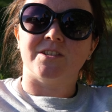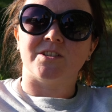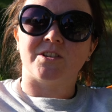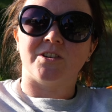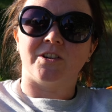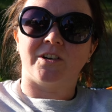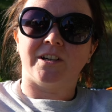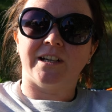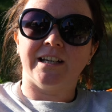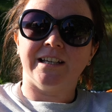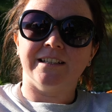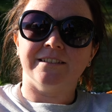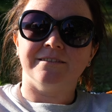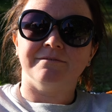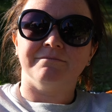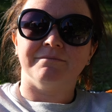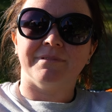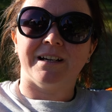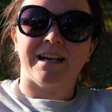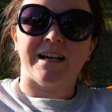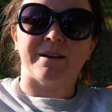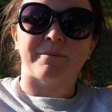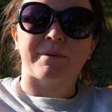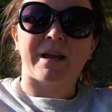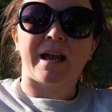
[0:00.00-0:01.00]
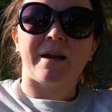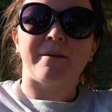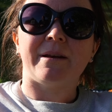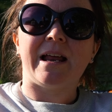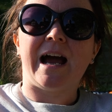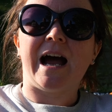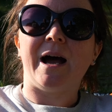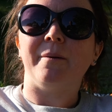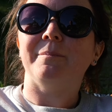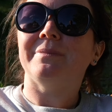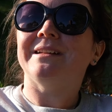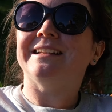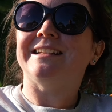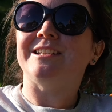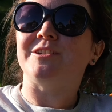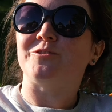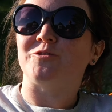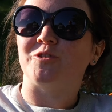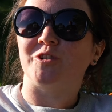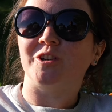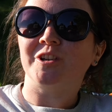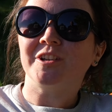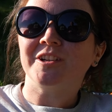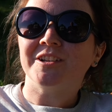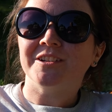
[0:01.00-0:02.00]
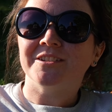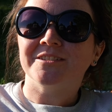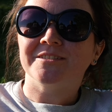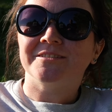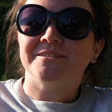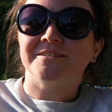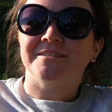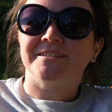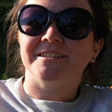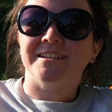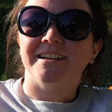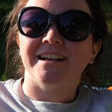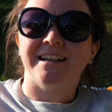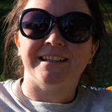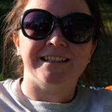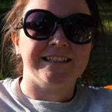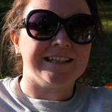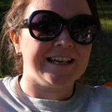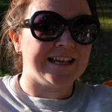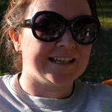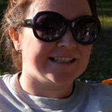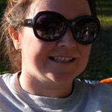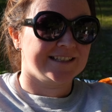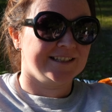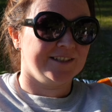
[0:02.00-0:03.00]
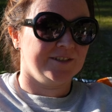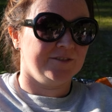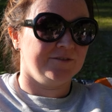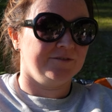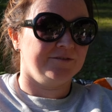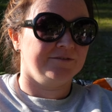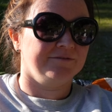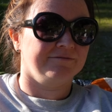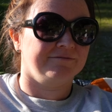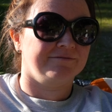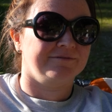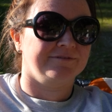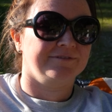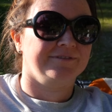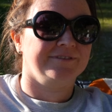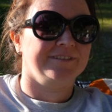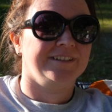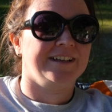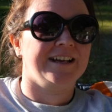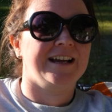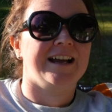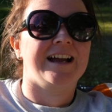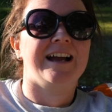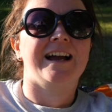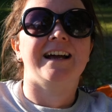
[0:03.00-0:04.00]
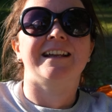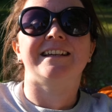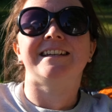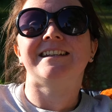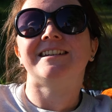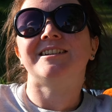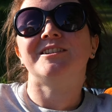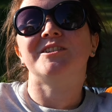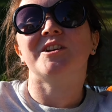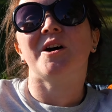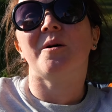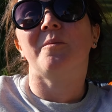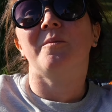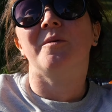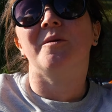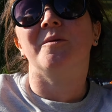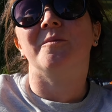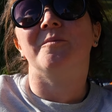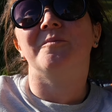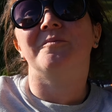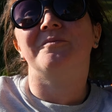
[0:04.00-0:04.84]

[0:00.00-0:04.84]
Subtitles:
cooking, I'm getting happily drunk. And yes, love, I need a top up.